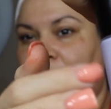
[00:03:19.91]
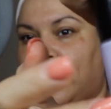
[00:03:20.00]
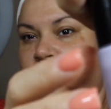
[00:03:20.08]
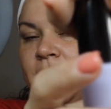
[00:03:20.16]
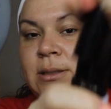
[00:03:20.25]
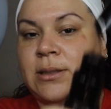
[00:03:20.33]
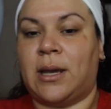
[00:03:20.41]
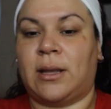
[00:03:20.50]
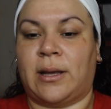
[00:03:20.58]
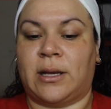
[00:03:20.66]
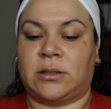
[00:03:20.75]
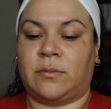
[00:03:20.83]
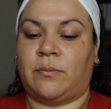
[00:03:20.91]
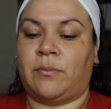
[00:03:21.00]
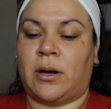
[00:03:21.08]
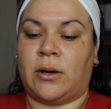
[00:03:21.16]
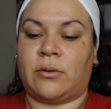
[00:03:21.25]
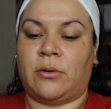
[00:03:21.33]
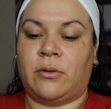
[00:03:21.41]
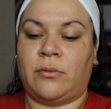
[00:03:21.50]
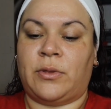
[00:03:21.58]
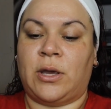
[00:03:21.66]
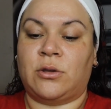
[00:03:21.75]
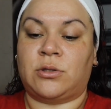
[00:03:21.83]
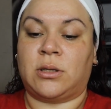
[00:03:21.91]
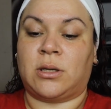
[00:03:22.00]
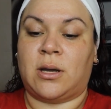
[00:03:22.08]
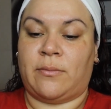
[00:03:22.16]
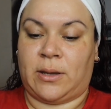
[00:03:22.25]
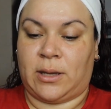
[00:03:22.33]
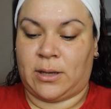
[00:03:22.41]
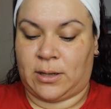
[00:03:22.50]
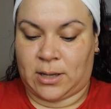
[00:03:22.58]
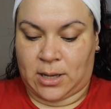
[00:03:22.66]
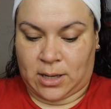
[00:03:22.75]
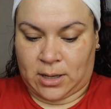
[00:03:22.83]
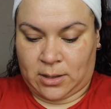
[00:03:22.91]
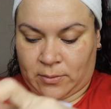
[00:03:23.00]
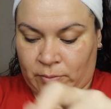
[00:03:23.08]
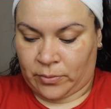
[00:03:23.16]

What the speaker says: but it is a glass bottle. They used to come in a